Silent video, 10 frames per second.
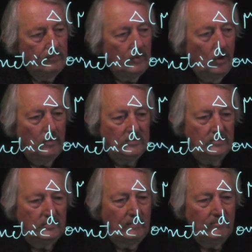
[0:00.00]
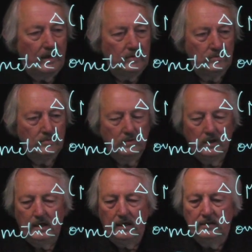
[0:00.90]
Always the same value.
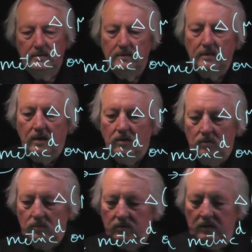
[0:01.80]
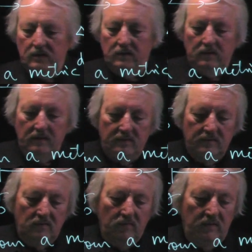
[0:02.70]
And now the
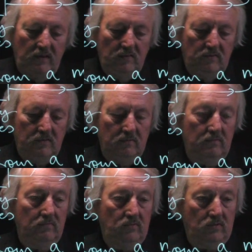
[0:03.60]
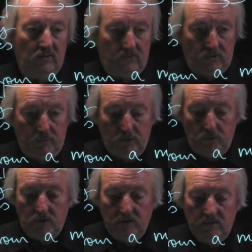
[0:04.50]
distance of these
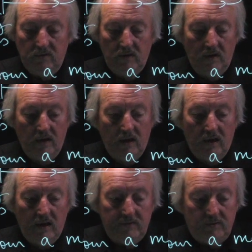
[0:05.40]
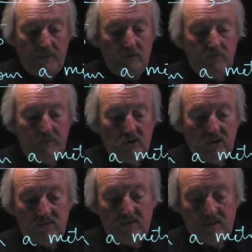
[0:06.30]
distributions is supposed to be
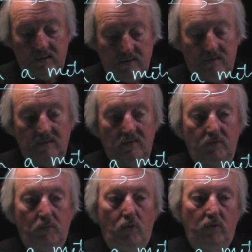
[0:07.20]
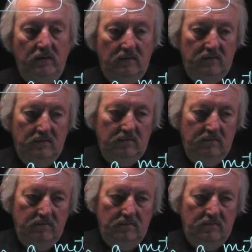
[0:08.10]
just the distance of the points,
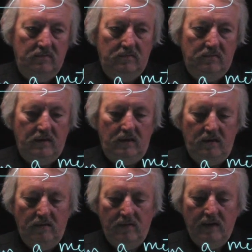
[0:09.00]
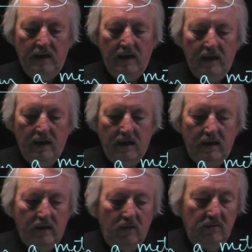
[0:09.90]
right?
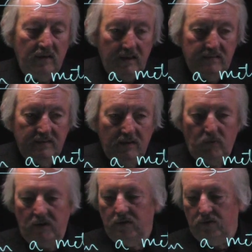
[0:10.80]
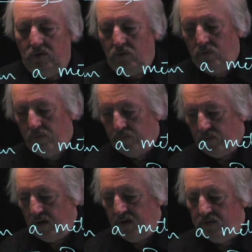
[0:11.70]
Now the next thing we can do
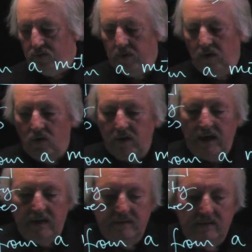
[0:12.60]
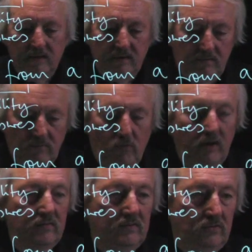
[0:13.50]
is we look at one
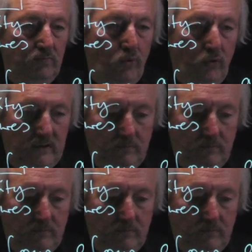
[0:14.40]
of these point